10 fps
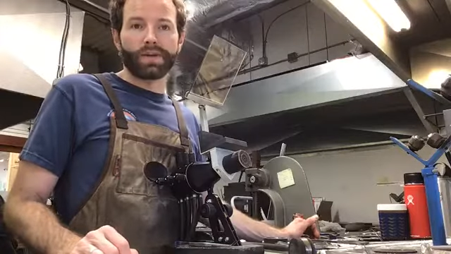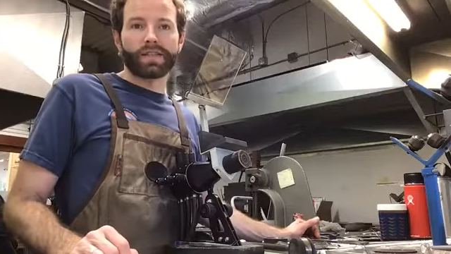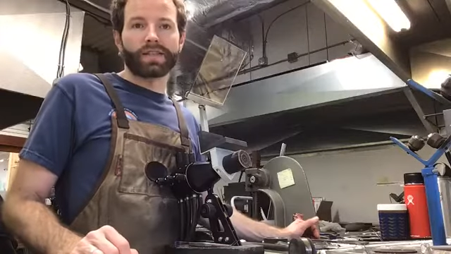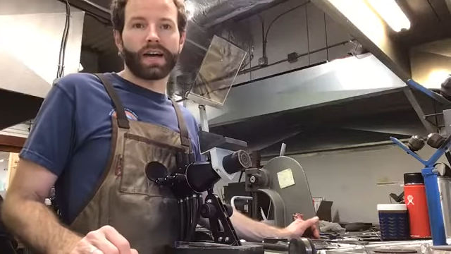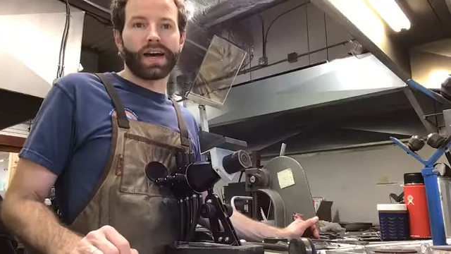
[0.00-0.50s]

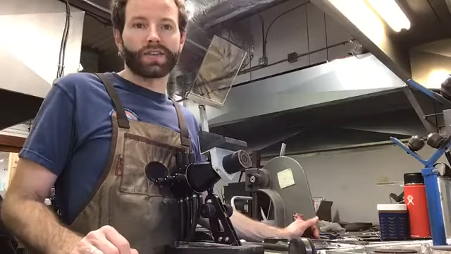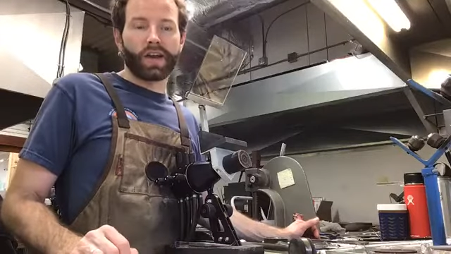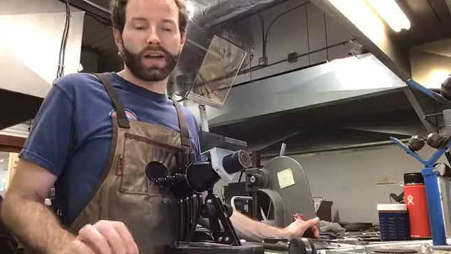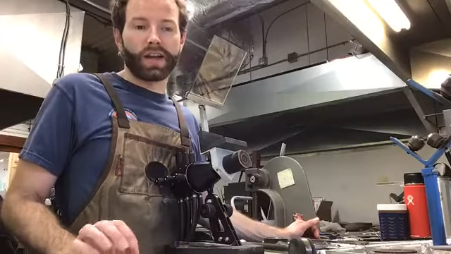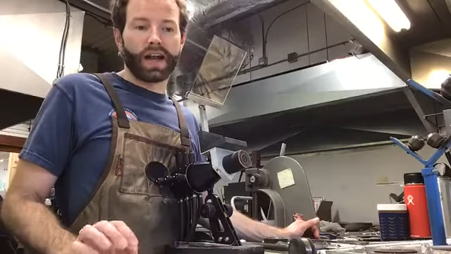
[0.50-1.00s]
keep your social
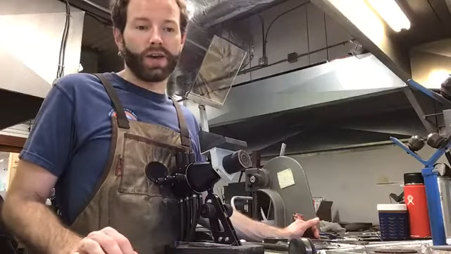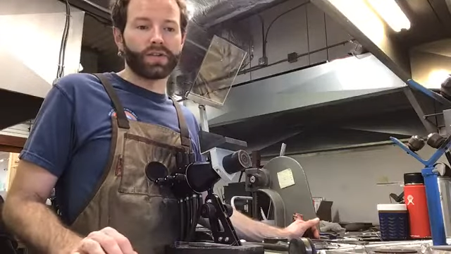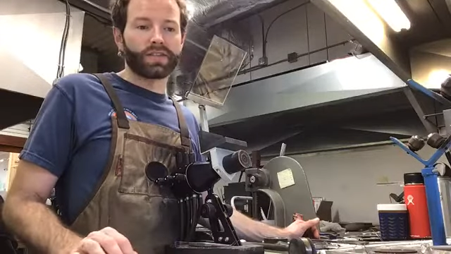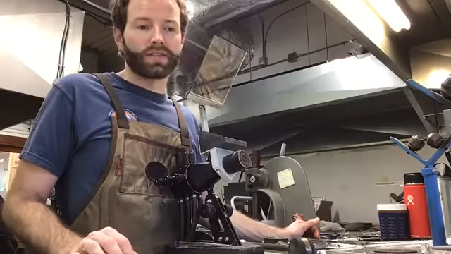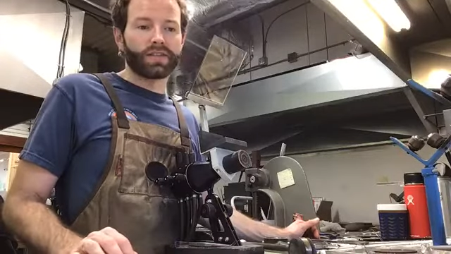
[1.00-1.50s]

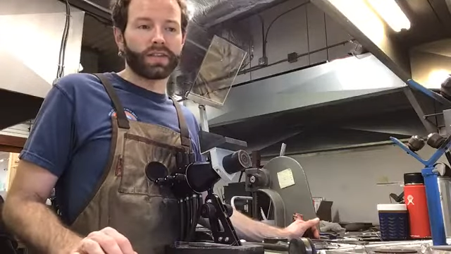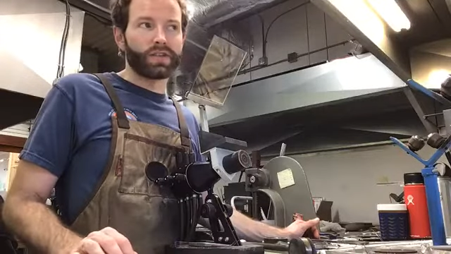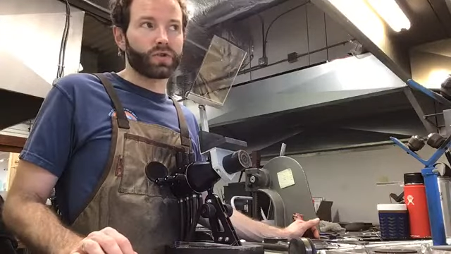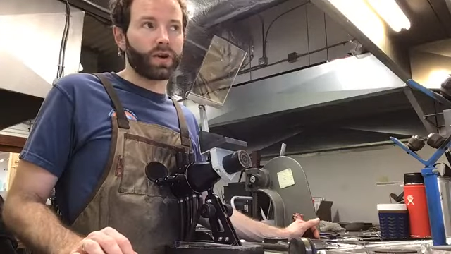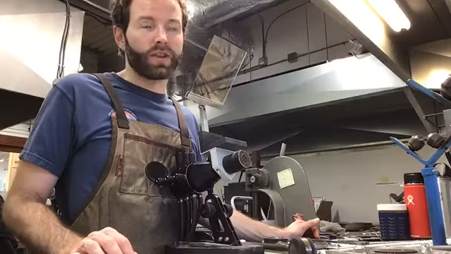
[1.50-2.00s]
distancing up,
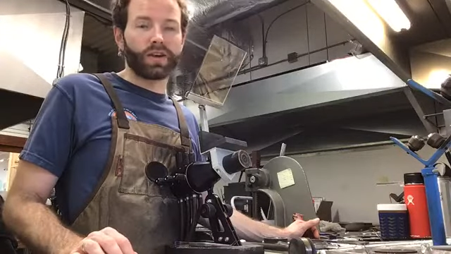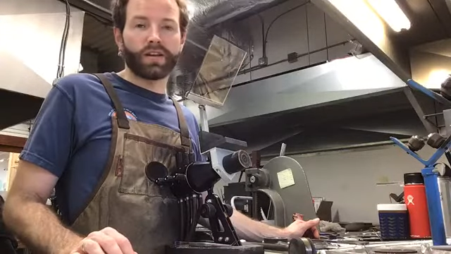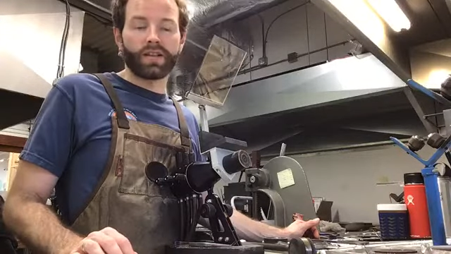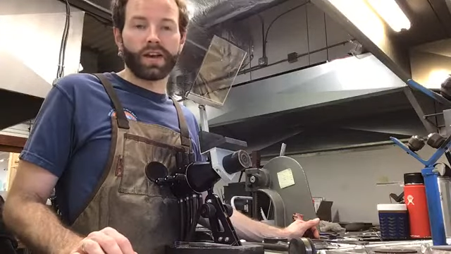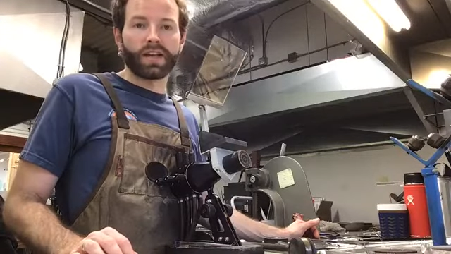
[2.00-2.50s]
but
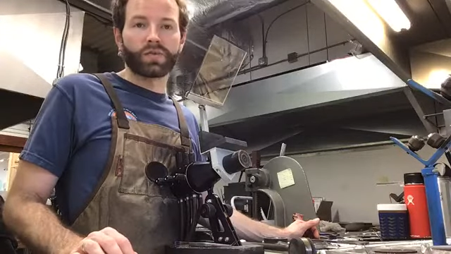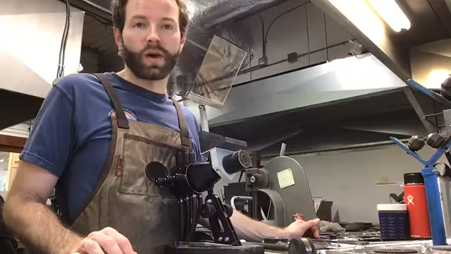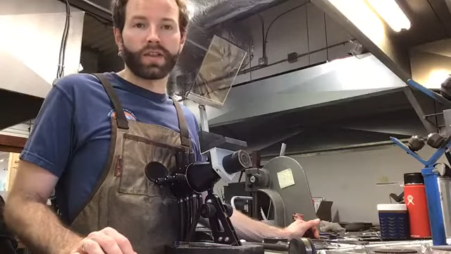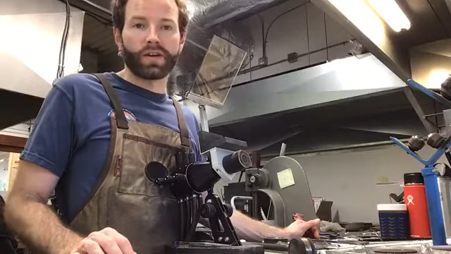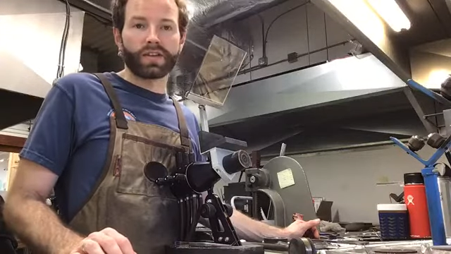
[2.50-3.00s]
try to get
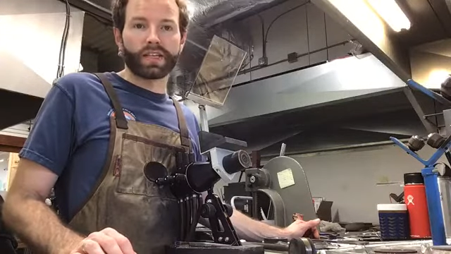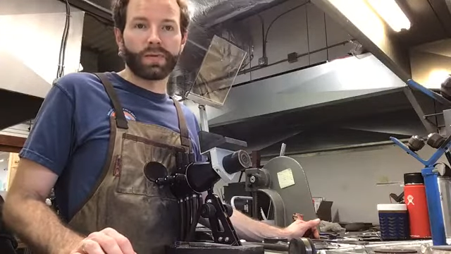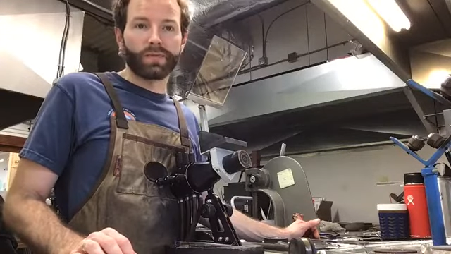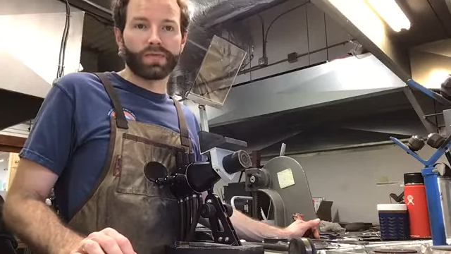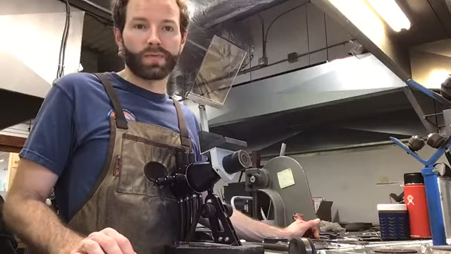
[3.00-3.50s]
out and
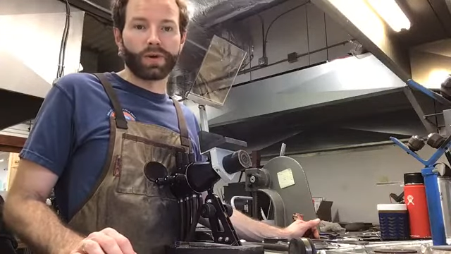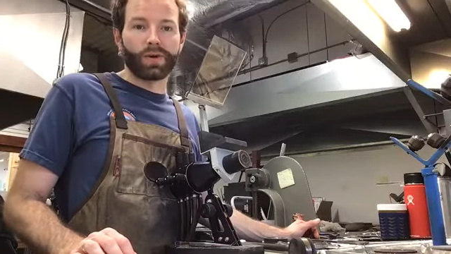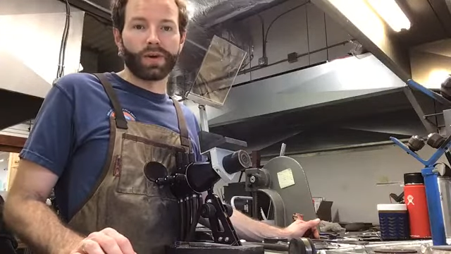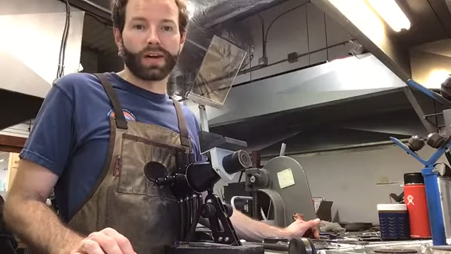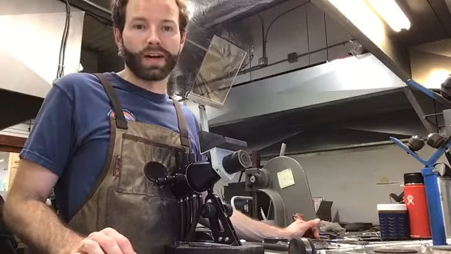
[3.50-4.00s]
enjoy
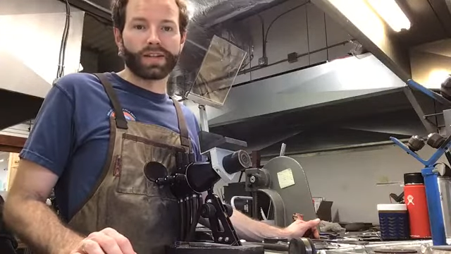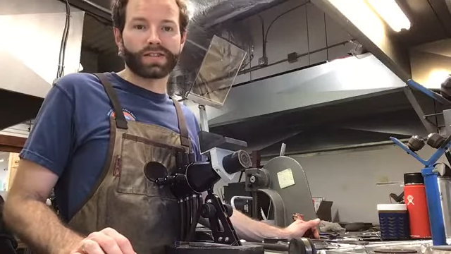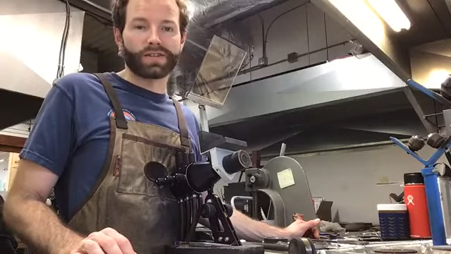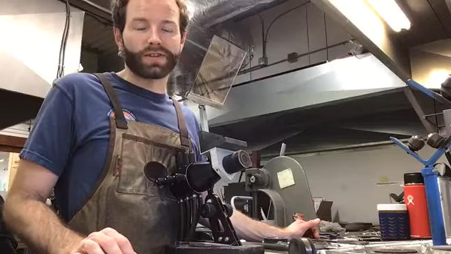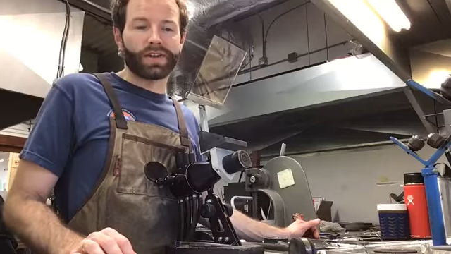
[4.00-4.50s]
the nice
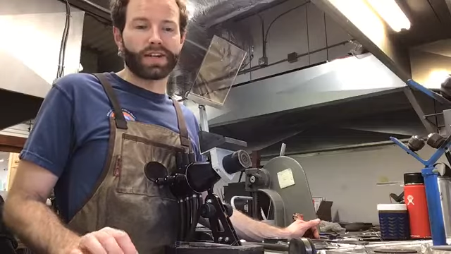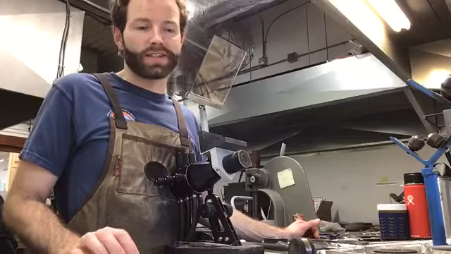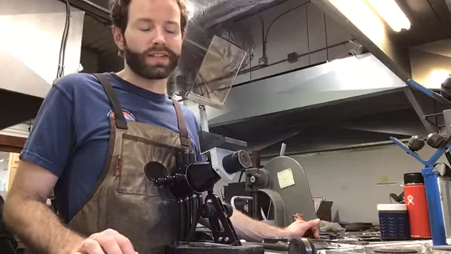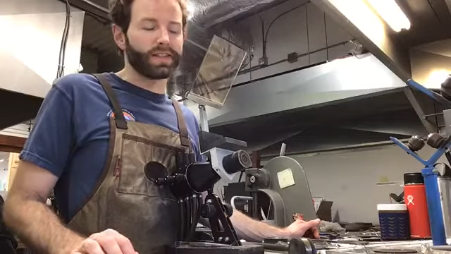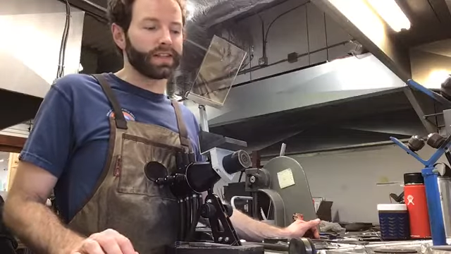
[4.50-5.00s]
weather to
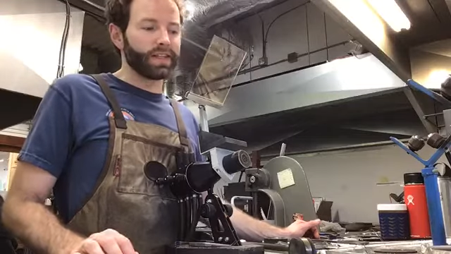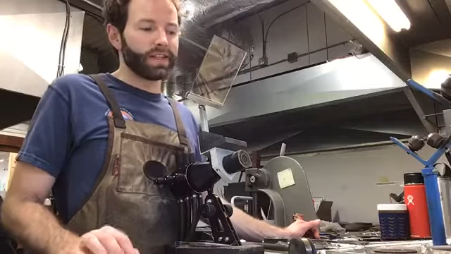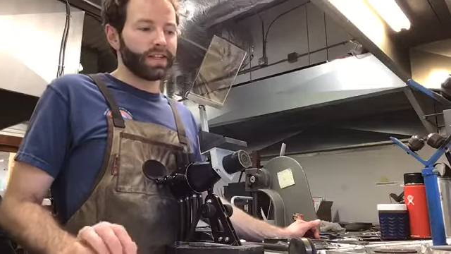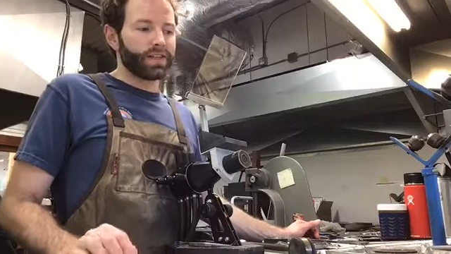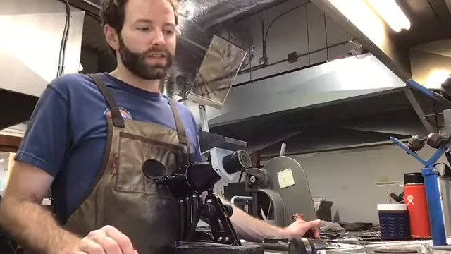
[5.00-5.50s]
keep from
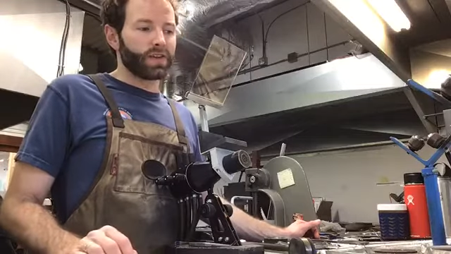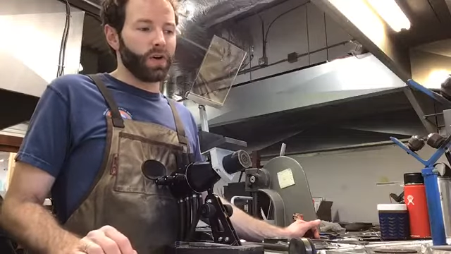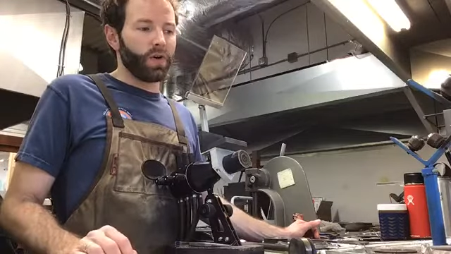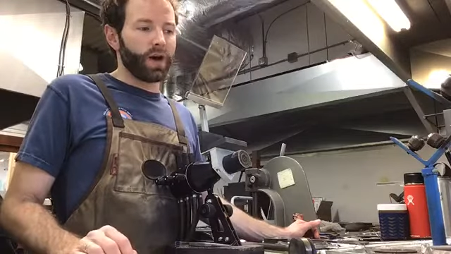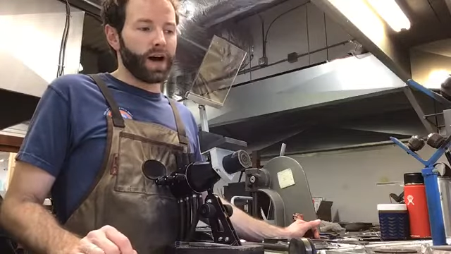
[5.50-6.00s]
going
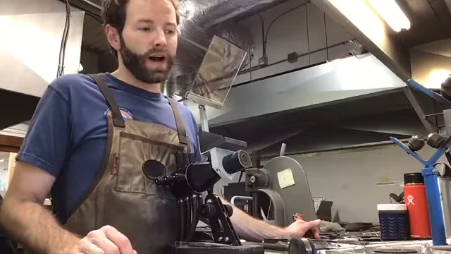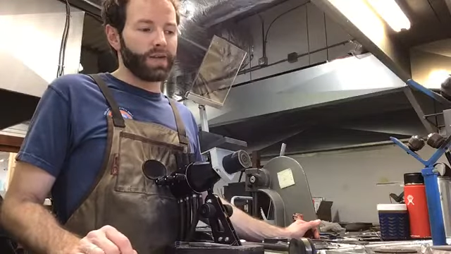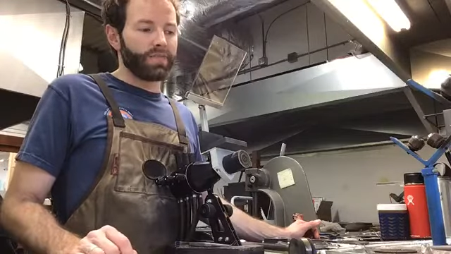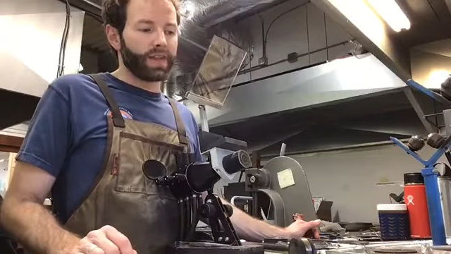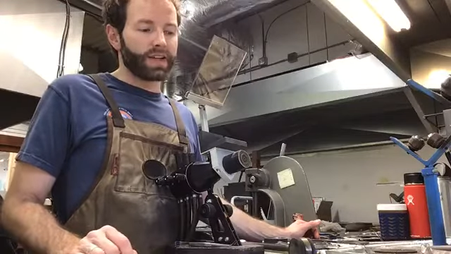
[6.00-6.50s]
stir
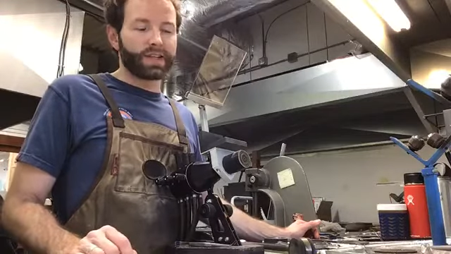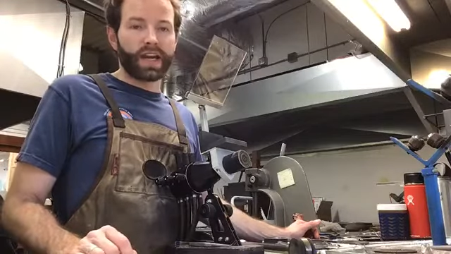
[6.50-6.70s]
crazy.